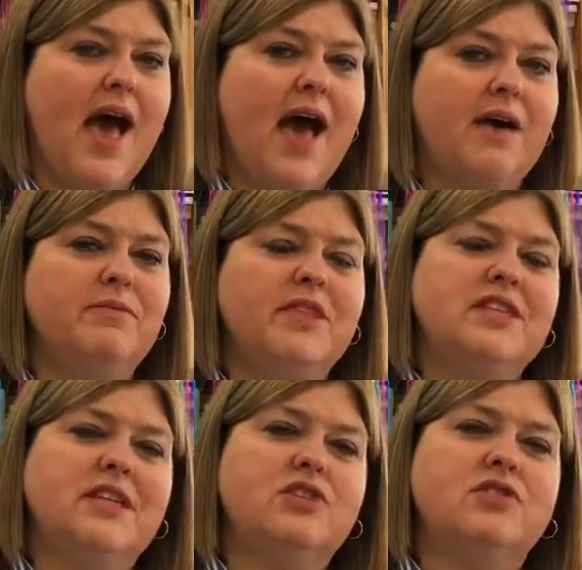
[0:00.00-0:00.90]
The
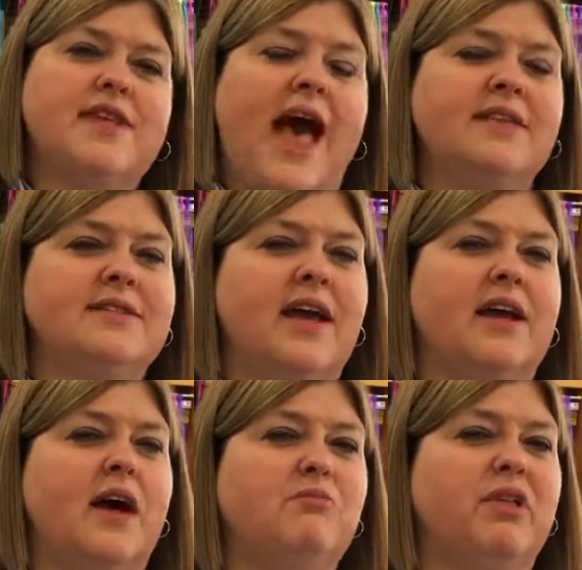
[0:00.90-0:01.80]
teachers asked a
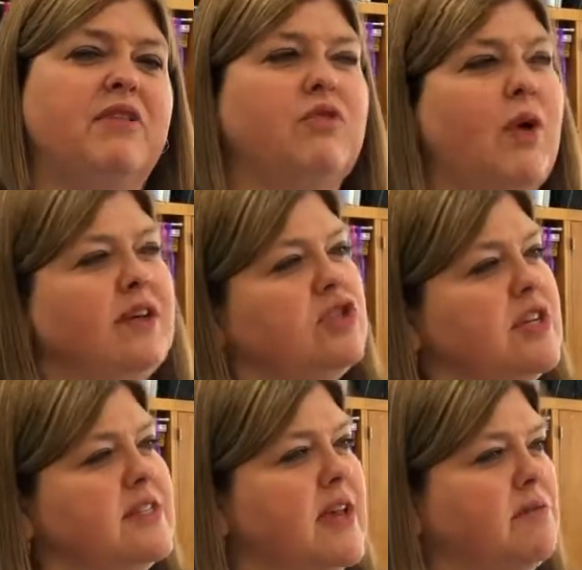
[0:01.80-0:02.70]
couple of
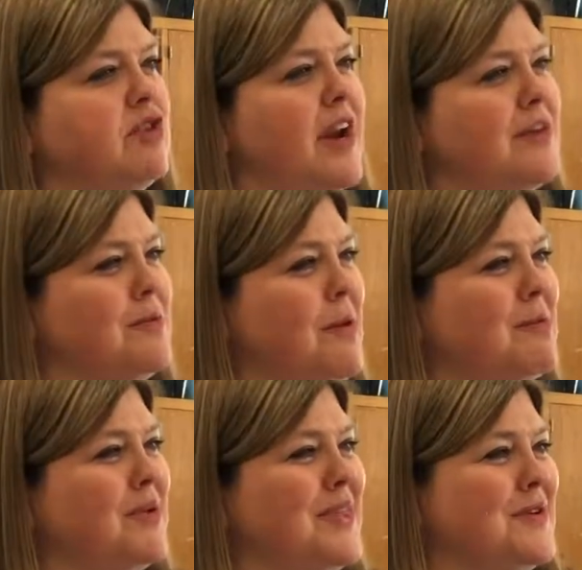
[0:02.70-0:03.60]
questions. I'm trying to
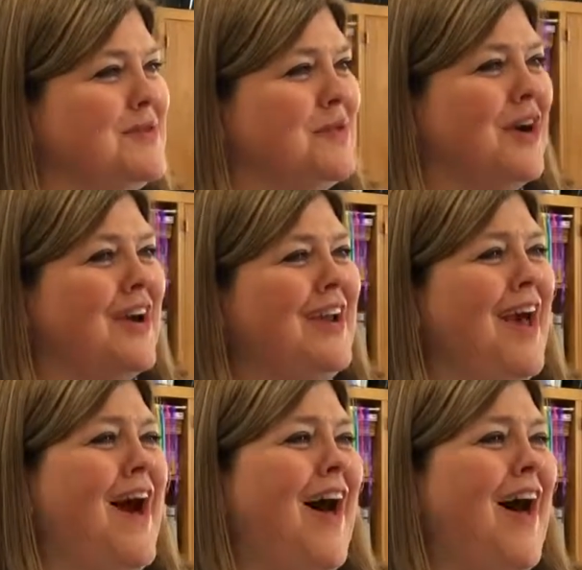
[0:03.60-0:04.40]
remember what those were.